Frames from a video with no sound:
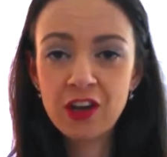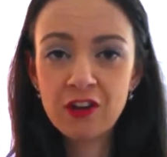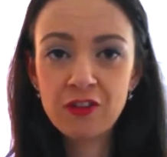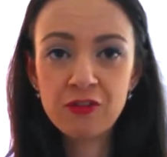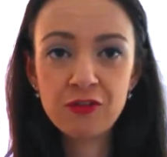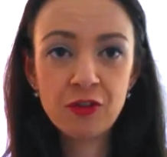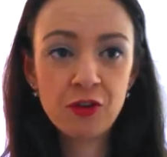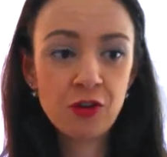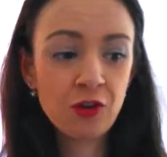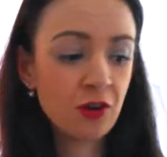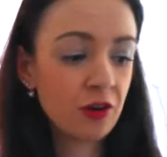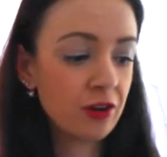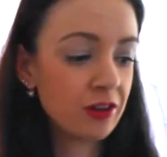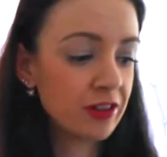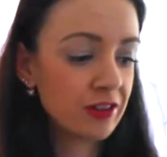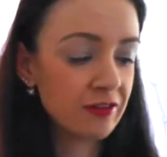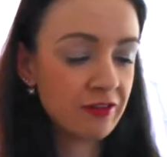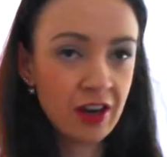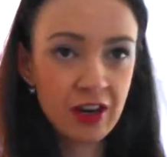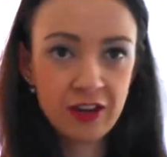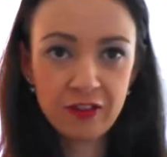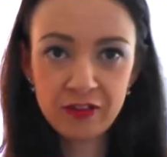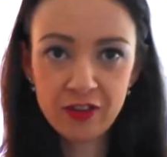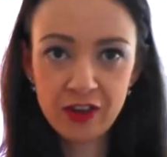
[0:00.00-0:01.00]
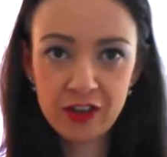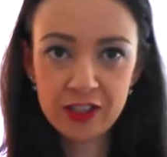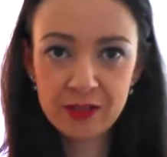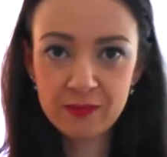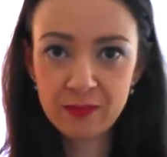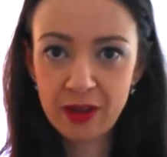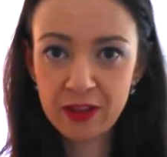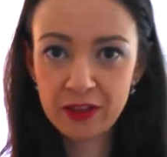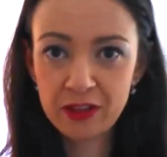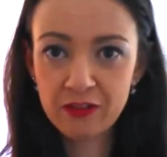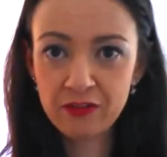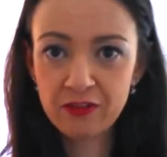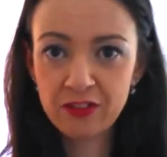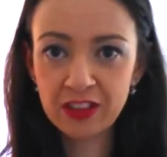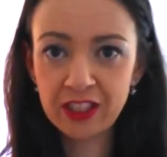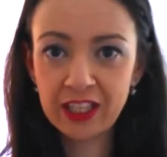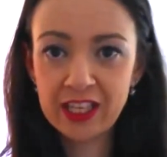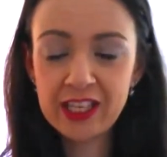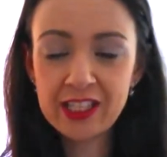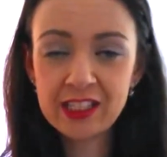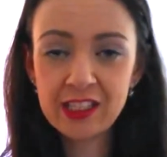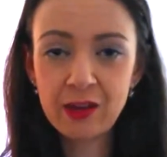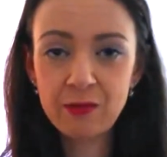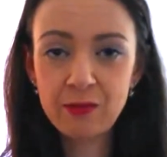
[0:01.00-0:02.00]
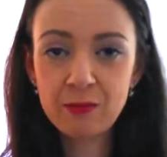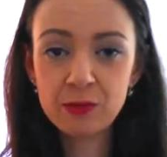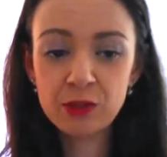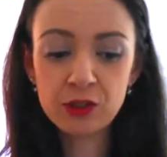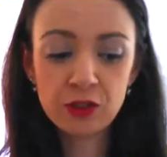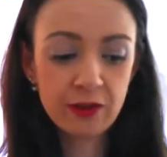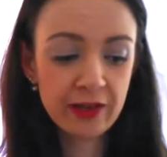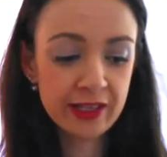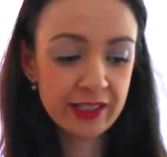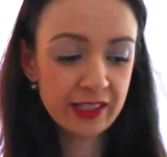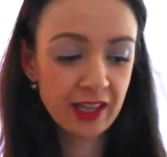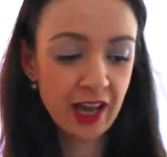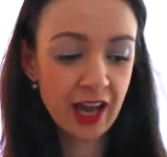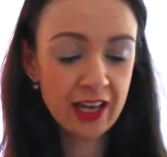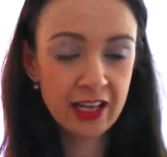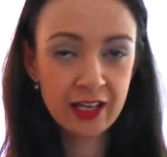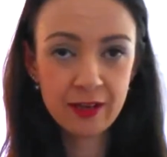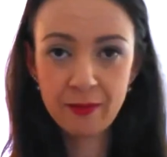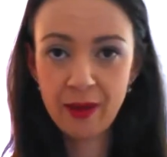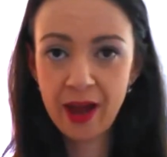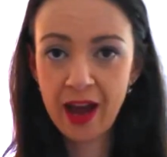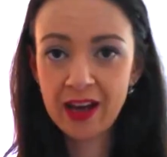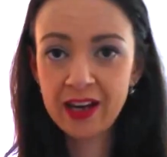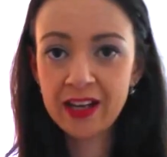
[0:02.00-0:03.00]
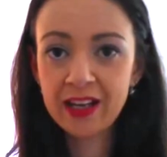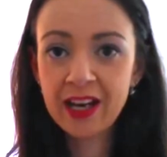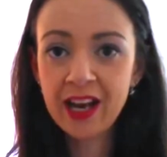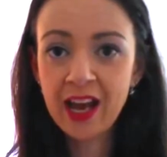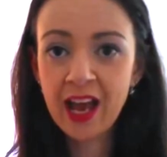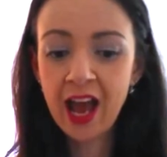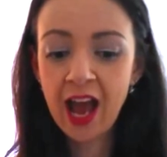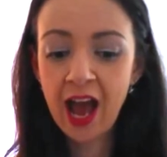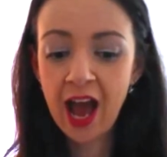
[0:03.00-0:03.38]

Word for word: for the very first month of release. I'm so excited about it.